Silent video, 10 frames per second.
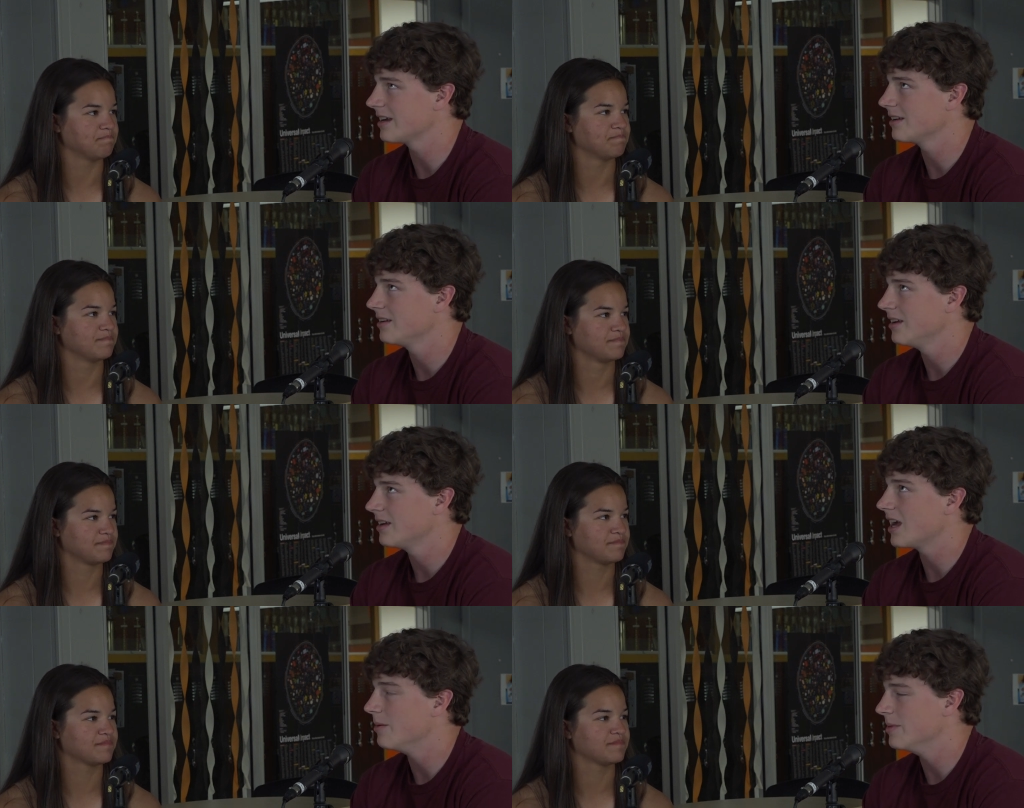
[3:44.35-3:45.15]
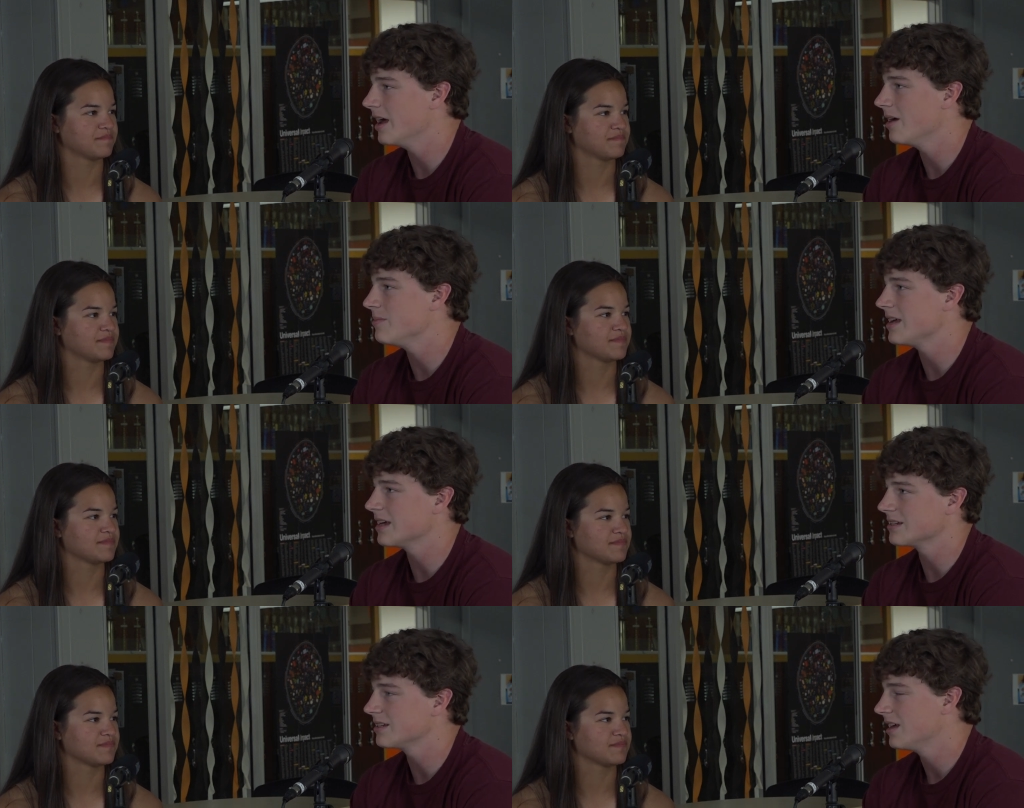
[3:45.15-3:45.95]
Speaker 1: like coming up
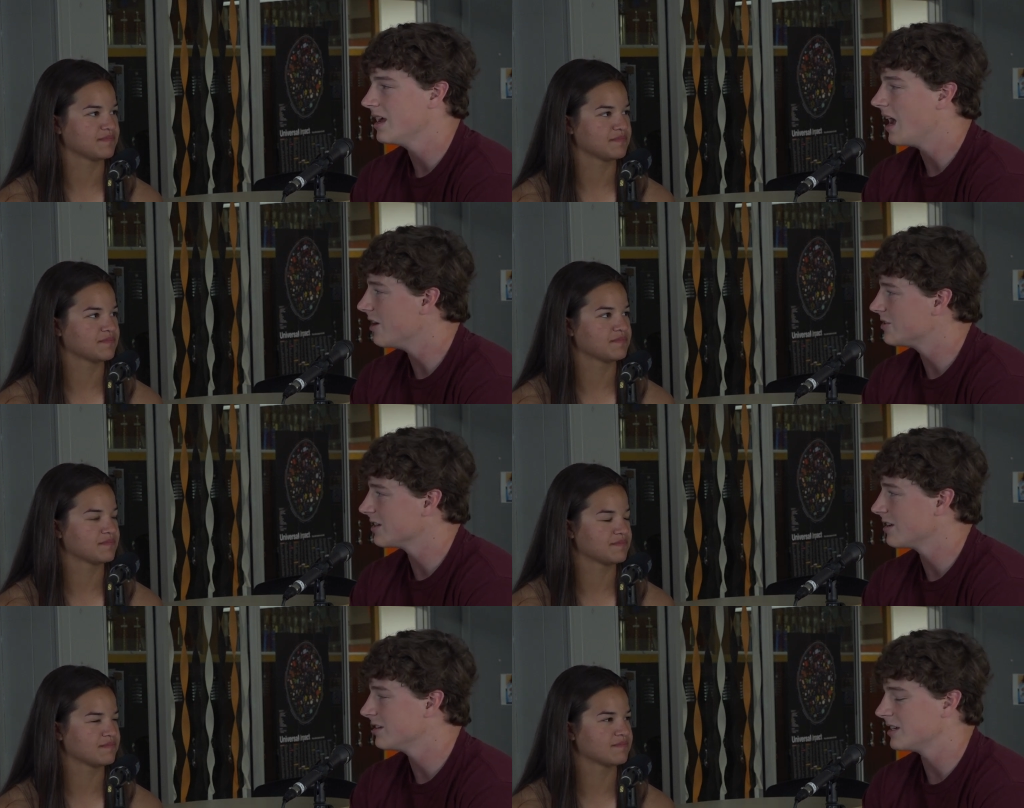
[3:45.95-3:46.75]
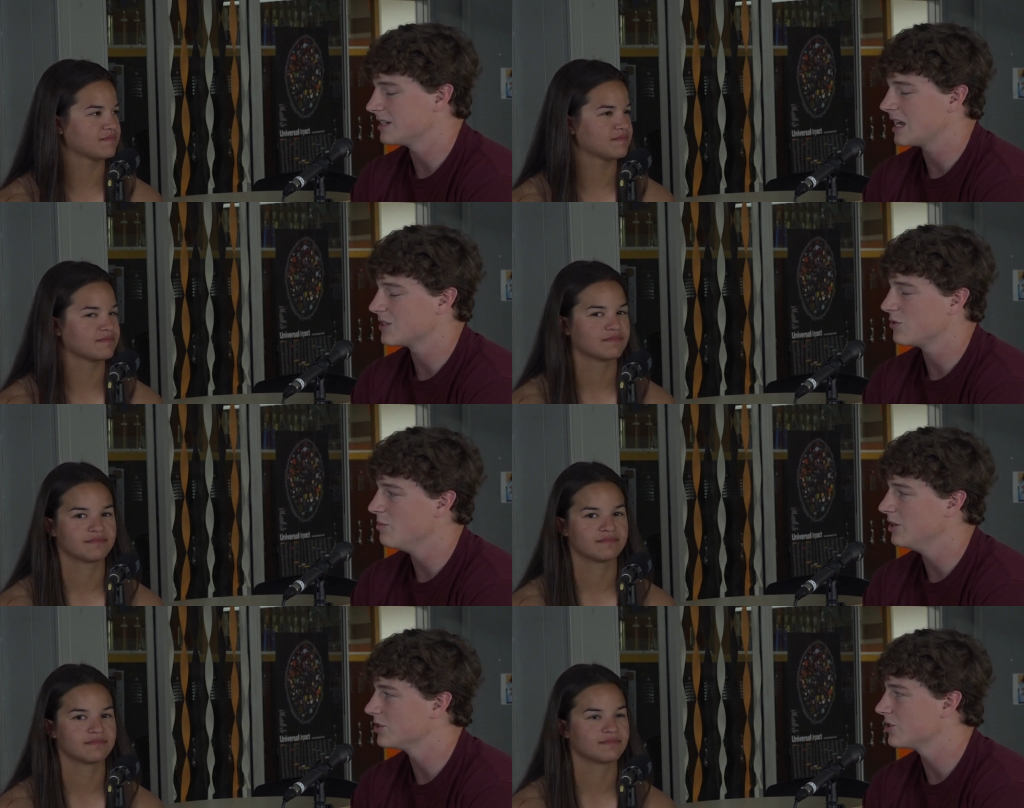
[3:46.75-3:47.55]
because I was a successful
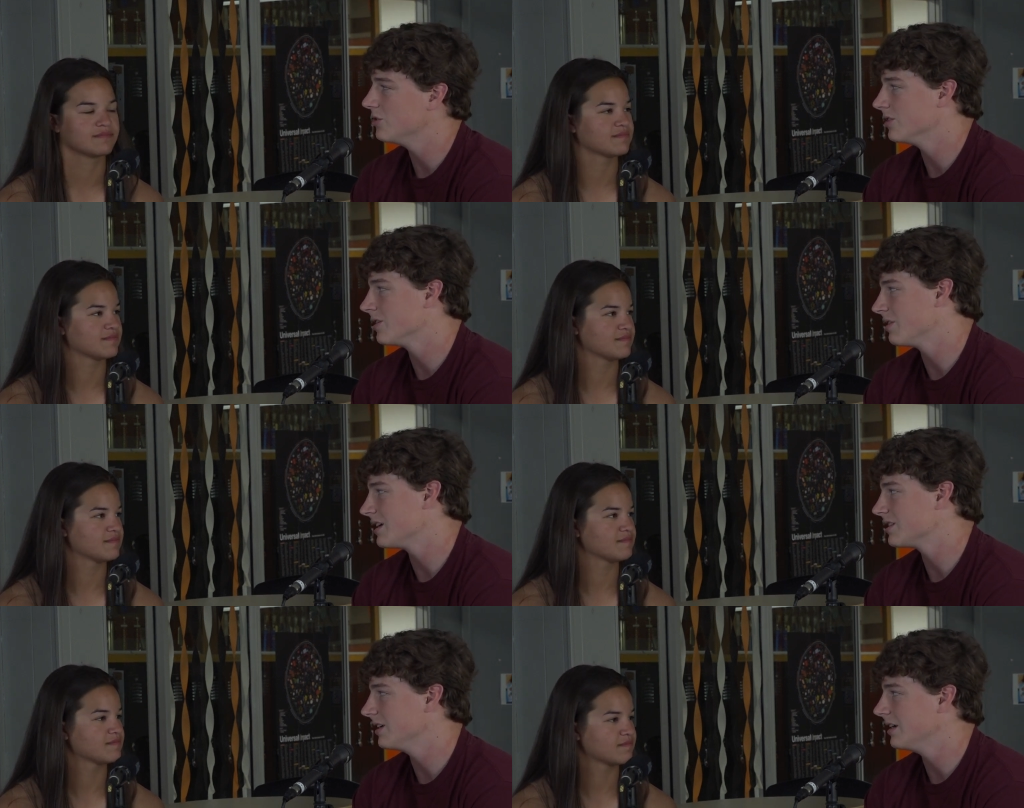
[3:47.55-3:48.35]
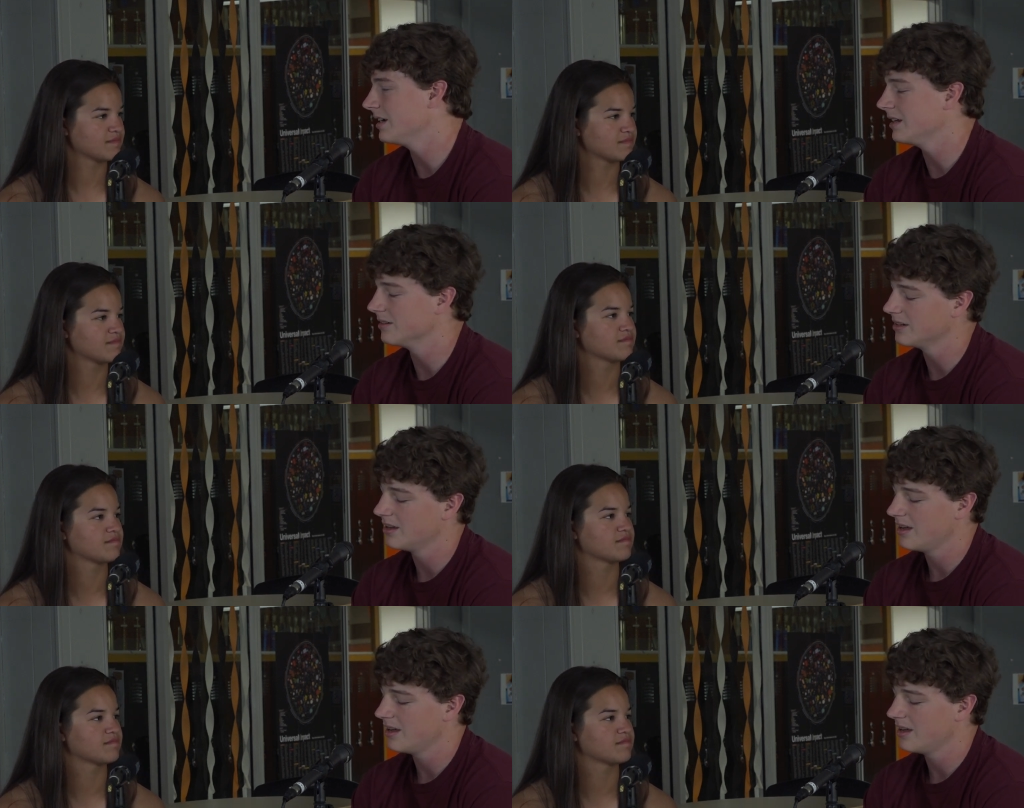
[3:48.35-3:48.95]
middle schooler in wrestling, and